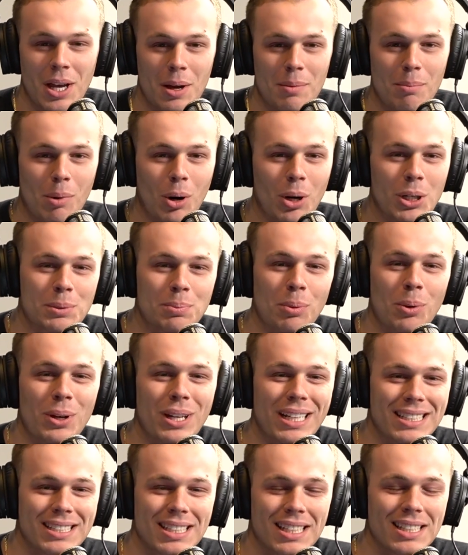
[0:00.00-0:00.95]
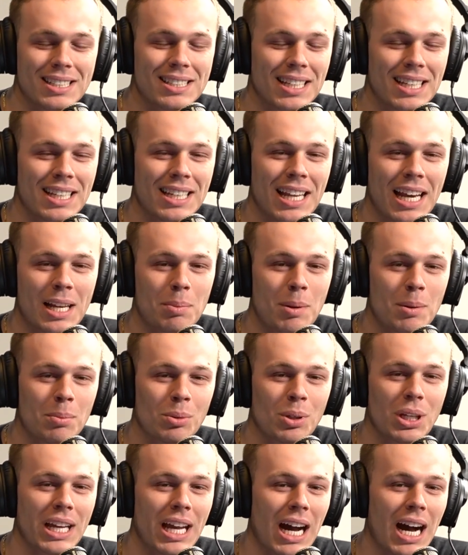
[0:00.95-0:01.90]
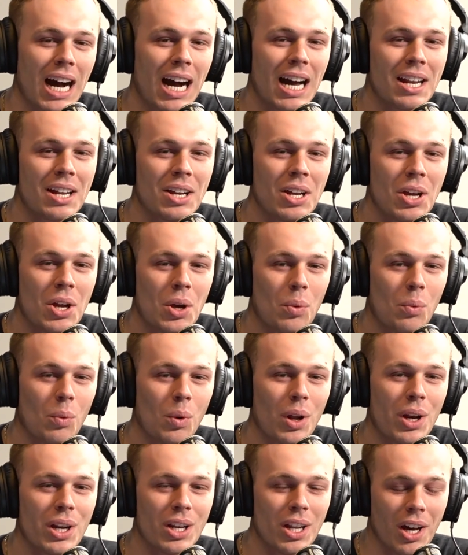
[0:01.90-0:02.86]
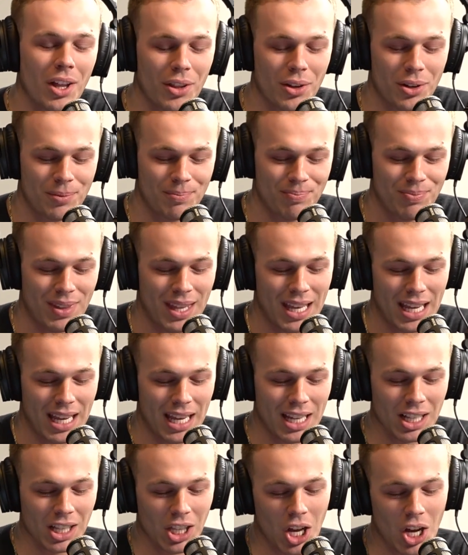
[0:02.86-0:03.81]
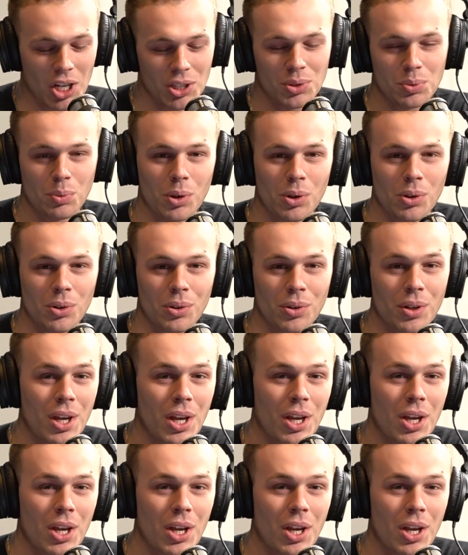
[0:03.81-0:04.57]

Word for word: Marcus Pointe exists to connect people to God, one another, and a lost world.